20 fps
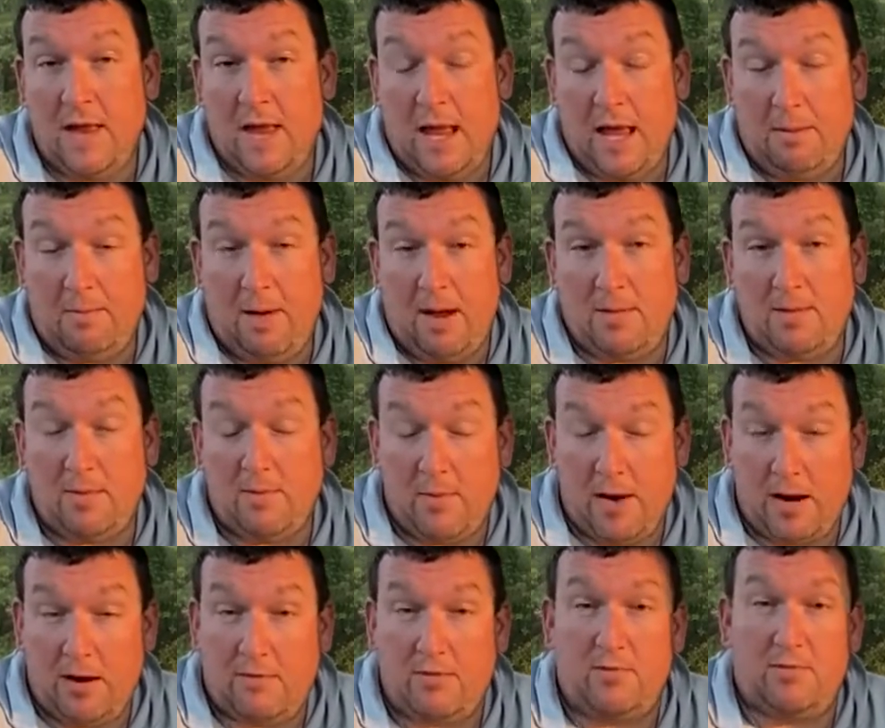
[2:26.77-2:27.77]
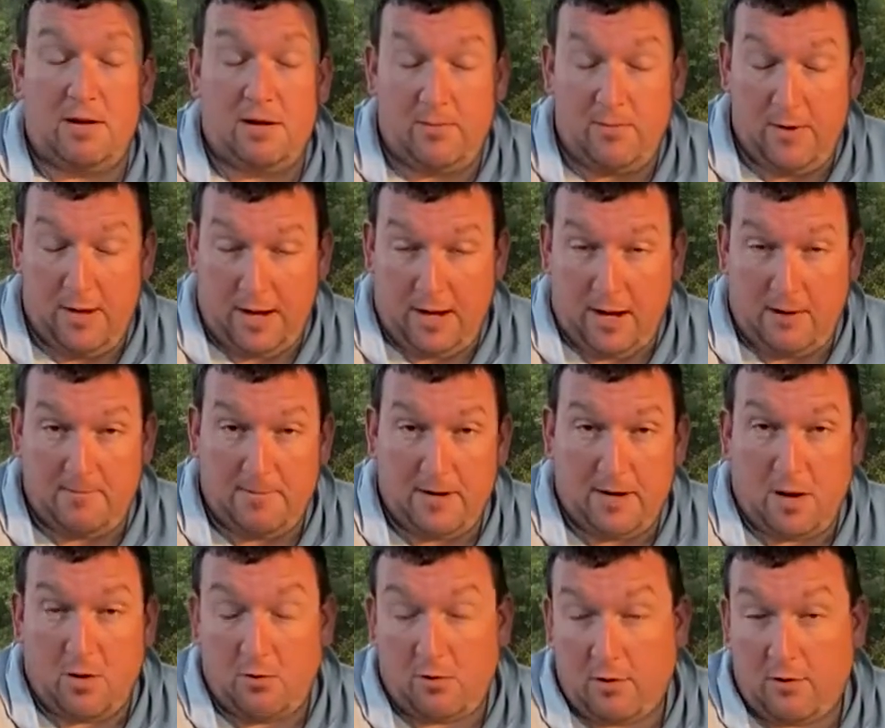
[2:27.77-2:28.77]
It might be better for me to pick up and
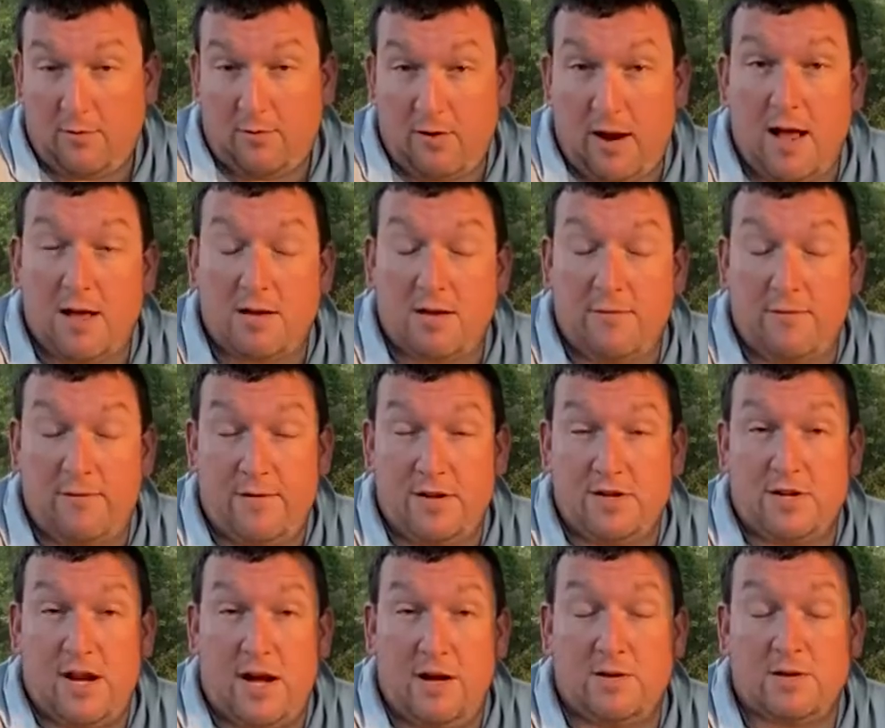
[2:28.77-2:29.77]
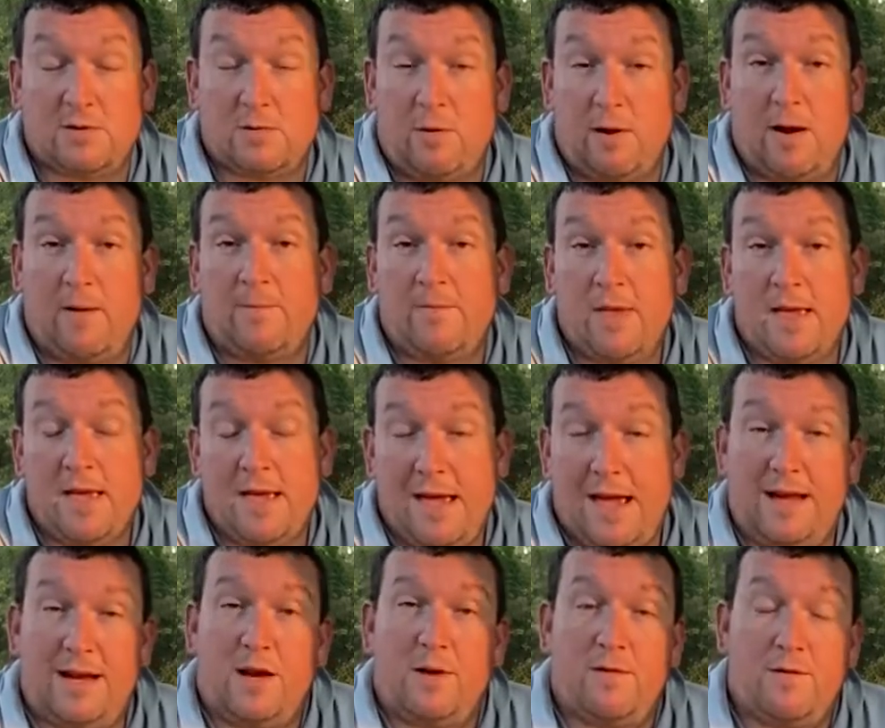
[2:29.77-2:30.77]
go look for out fish elsewhere
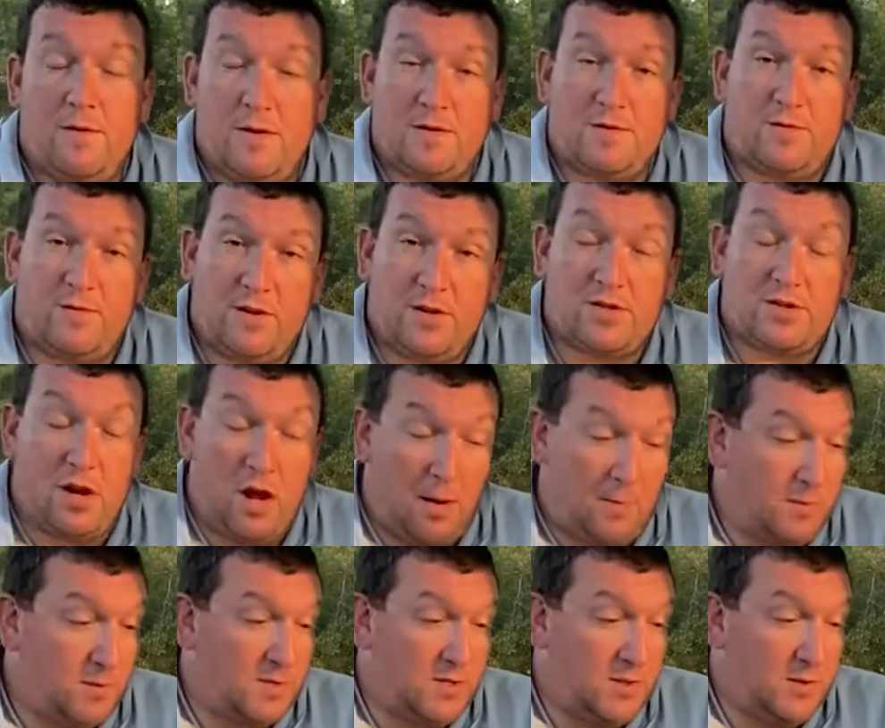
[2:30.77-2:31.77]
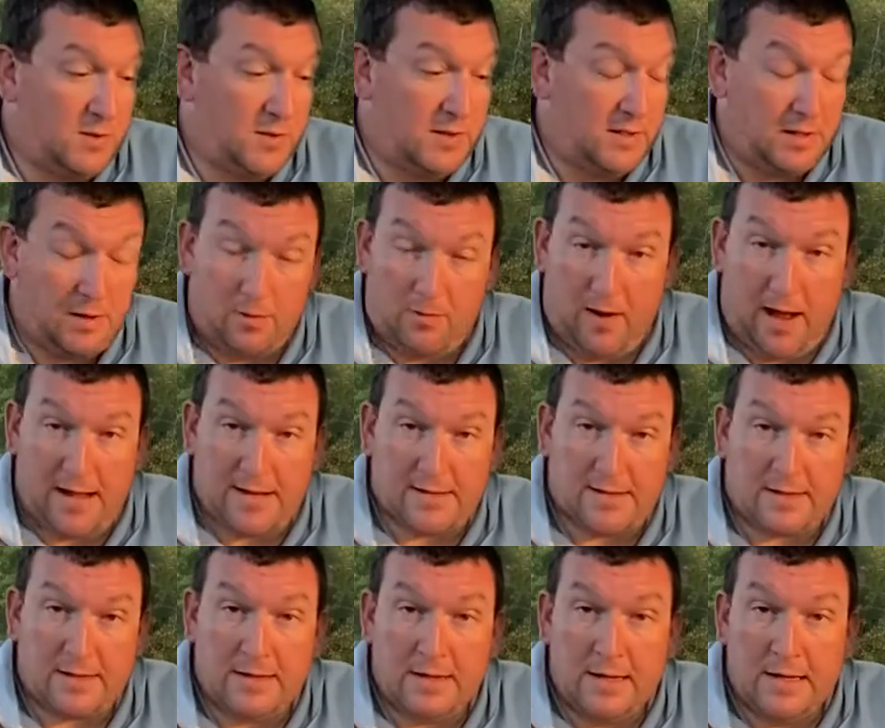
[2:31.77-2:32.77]
and go to those fish an opportunity to
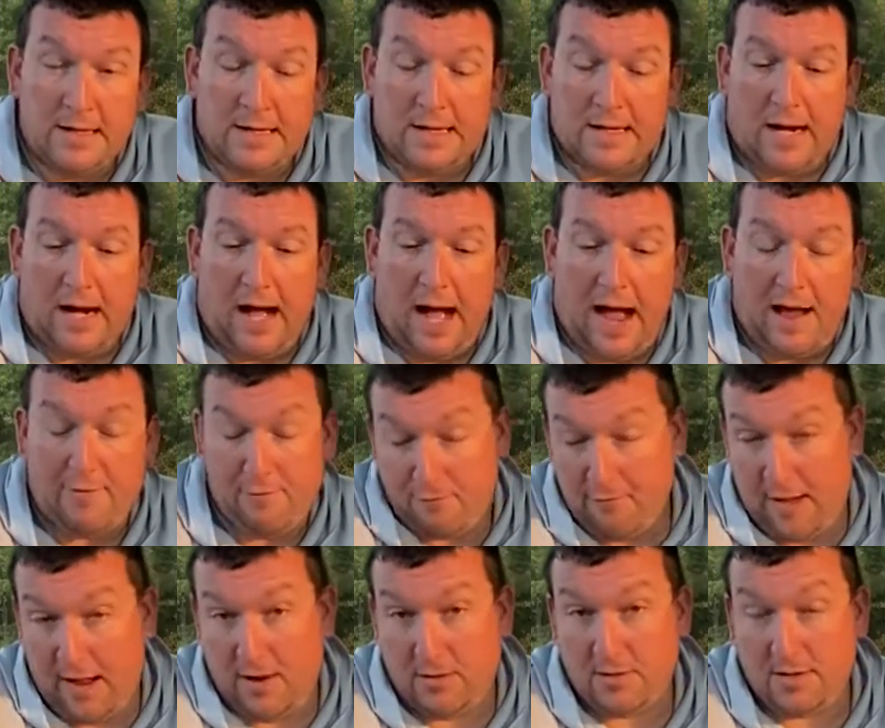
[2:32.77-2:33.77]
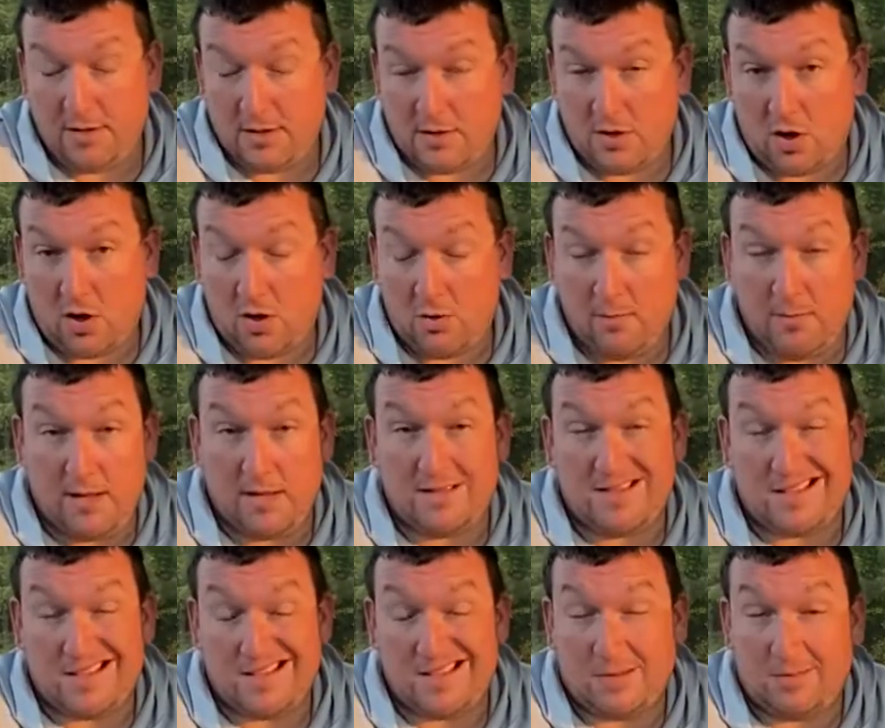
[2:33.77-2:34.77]
rest. I've found in tournaments
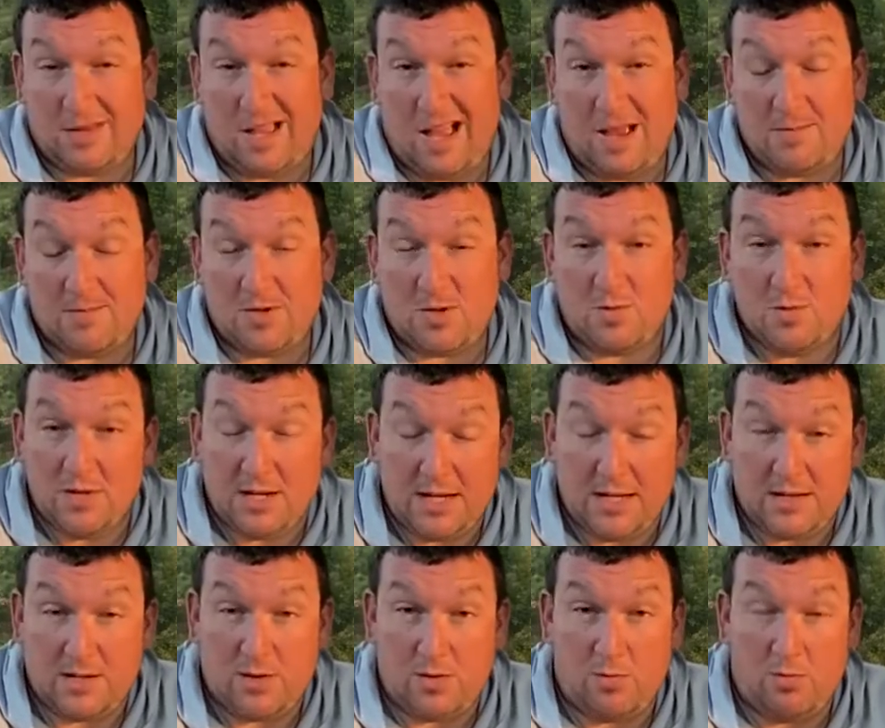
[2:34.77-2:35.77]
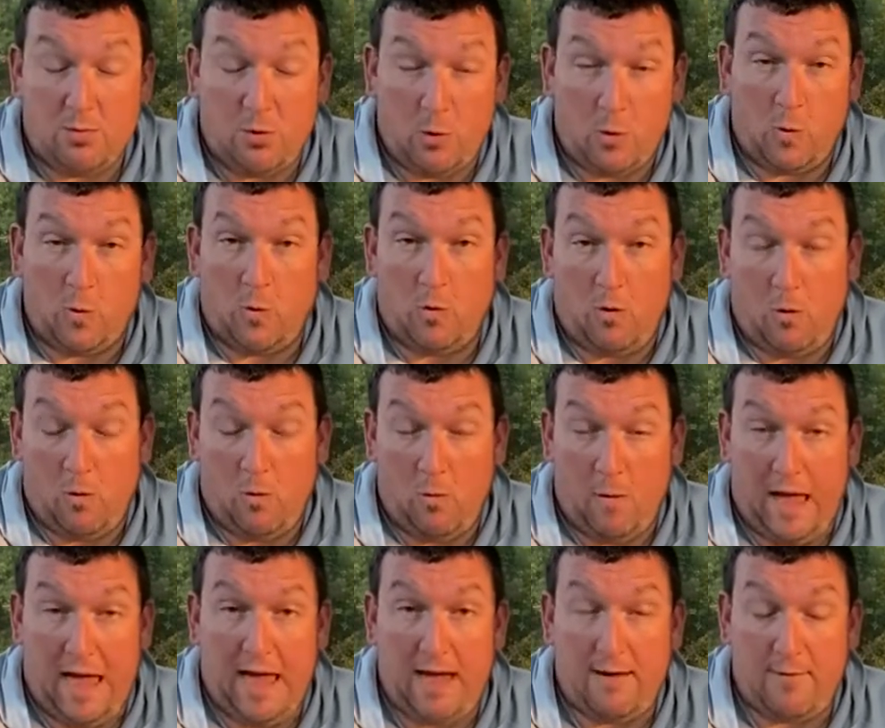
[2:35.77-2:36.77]
that sometimes you need to pull
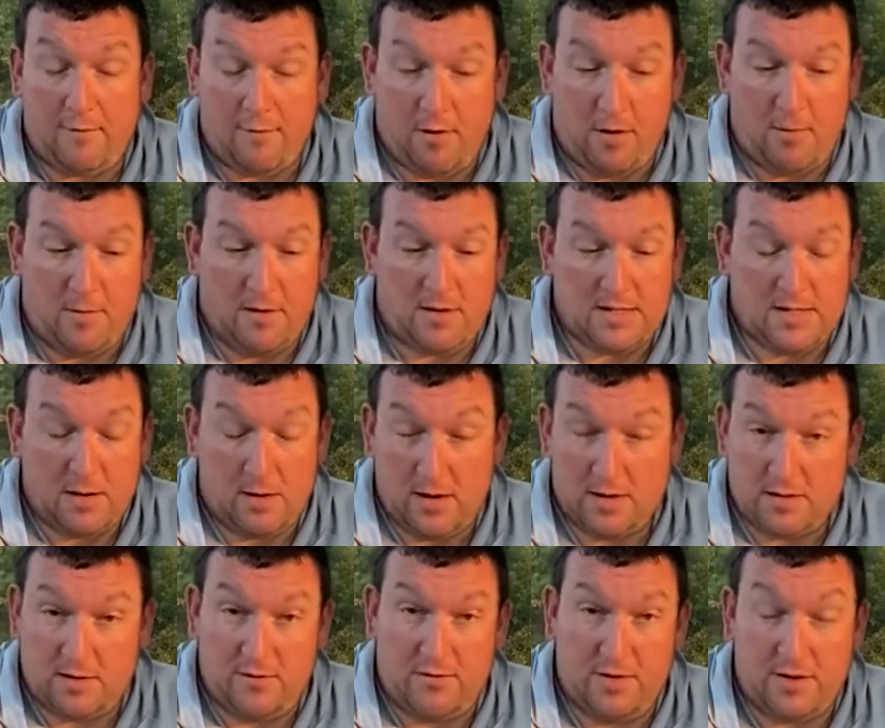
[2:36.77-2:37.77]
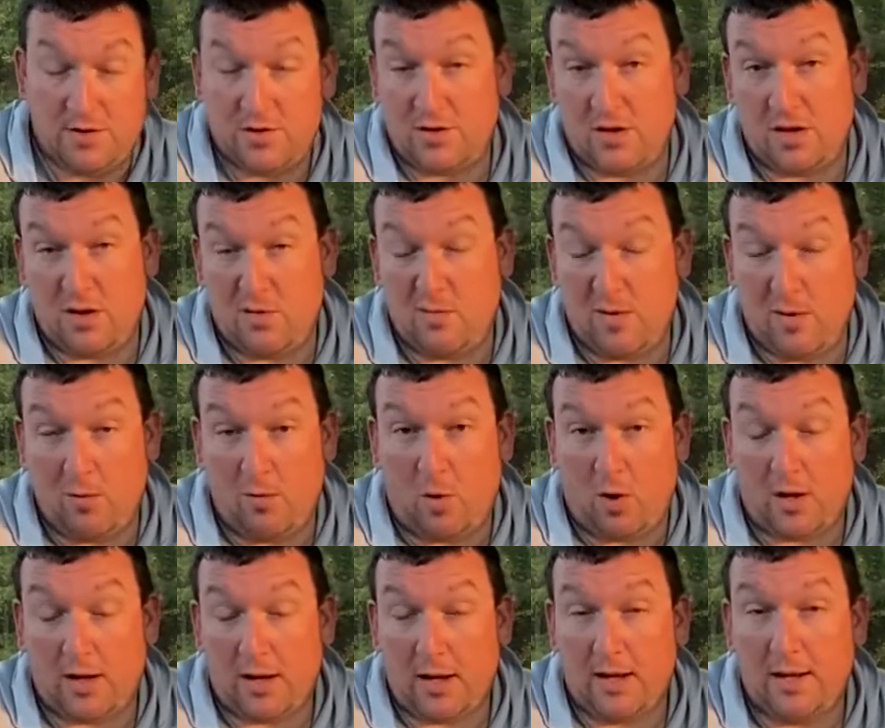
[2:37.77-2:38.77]
away from a series of fish that you've been
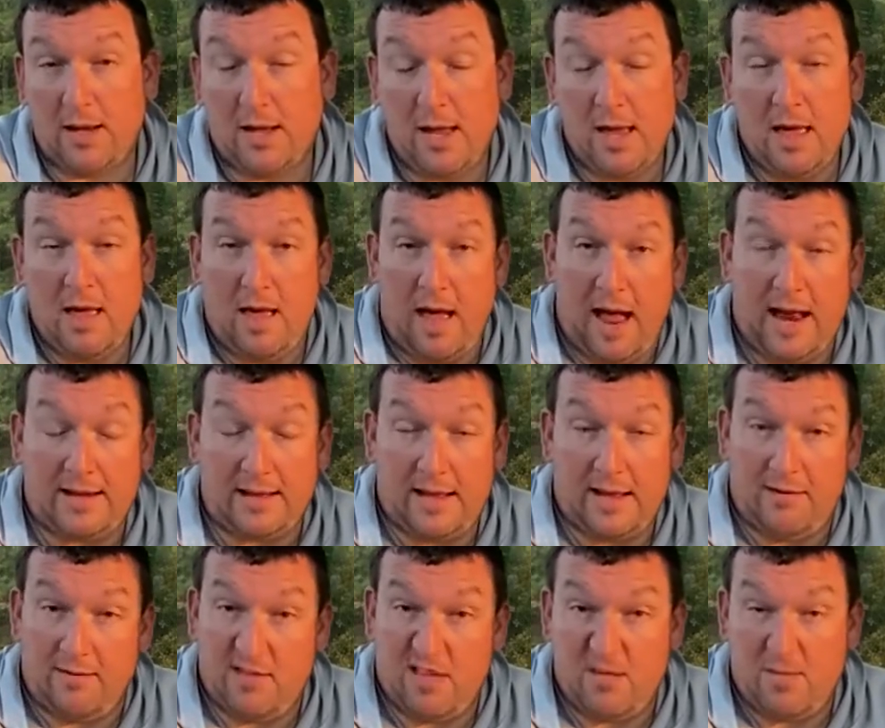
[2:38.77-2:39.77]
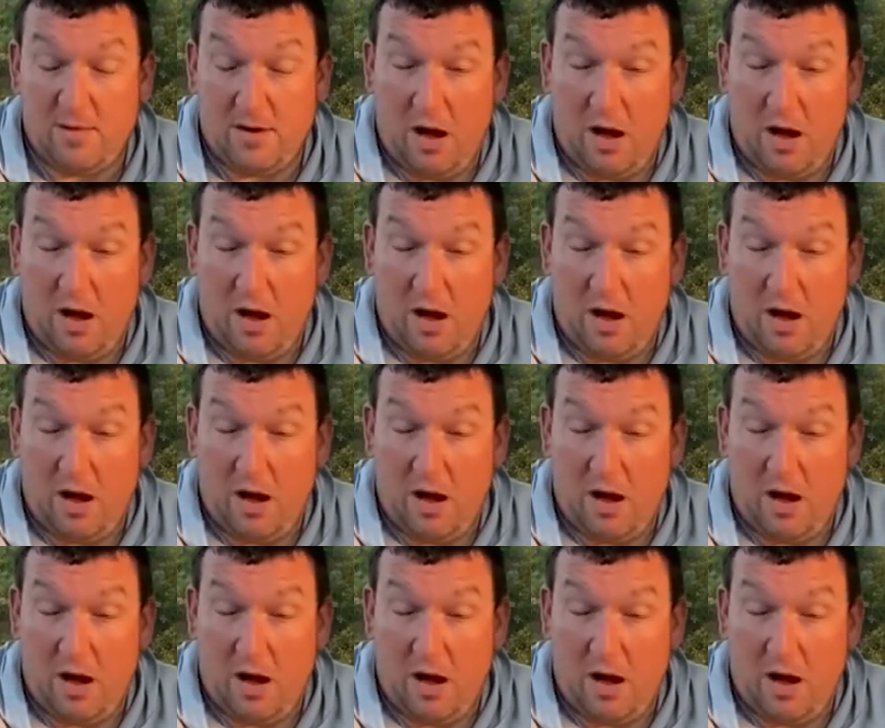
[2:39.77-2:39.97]
working and give them an